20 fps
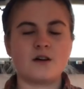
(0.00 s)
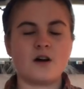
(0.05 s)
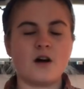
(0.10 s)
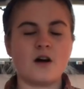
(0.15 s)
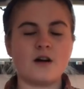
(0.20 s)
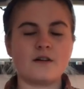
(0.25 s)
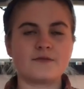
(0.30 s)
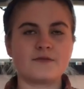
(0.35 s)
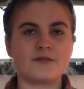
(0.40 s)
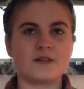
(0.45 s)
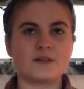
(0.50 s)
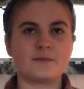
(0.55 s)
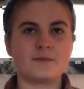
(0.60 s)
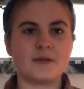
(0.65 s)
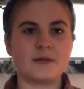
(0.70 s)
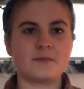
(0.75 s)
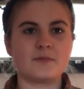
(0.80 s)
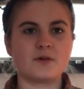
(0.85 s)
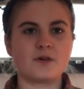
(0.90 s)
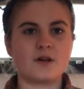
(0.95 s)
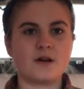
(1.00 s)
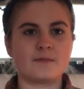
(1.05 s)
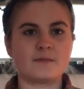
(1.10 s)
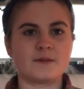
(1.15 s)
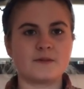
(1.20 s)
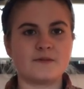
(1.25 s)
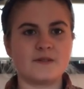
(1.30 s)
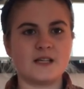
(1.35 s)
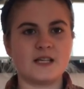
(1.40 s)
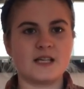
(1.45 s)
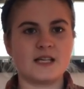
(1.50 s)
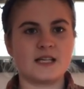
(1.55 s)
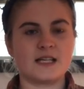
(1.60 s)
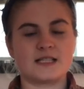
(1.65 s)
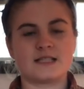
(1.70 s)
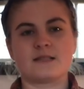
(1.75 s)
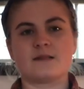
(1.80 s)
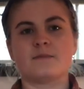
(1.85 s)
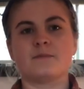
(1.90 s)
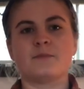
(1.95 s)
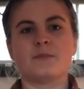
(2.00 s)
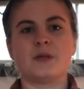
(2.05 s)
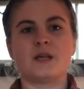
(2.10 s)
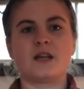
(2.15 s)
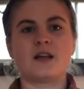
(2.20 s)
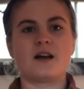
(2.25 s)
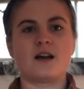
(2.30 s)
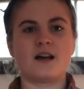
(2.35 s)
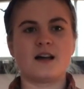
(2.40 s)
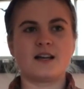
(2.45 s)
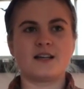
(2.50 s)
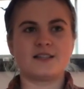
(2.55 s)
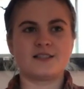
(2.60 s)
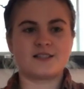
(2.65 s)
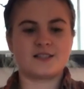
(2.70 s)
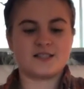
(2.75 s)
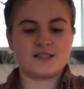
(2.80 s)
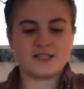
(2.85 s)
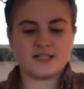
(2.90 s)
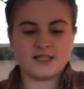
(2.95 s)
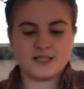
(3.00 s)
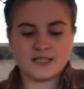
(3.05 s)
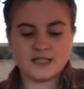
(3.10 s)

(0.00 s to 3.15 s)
Often people come to veganism because